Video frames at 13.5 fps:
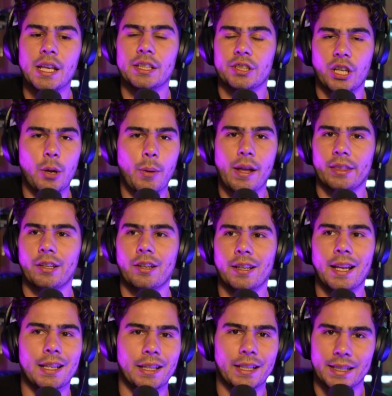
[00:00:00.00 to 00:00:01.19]
to go out there and
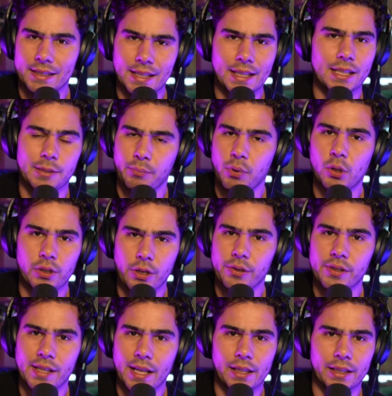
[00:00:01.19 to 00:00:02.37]
get like Adidas
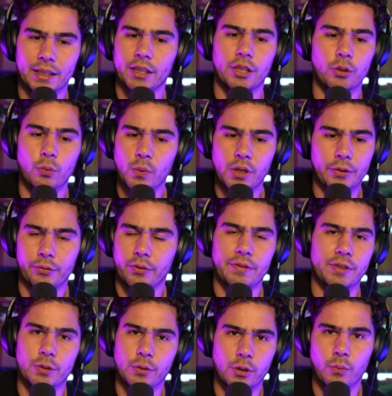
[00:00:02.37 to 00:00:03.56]
polos at like a Goodwill thrift
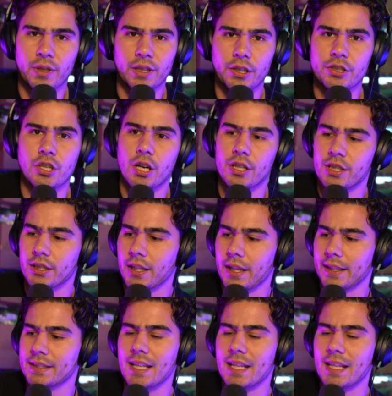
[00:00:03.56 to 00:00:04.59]
store when they're charging like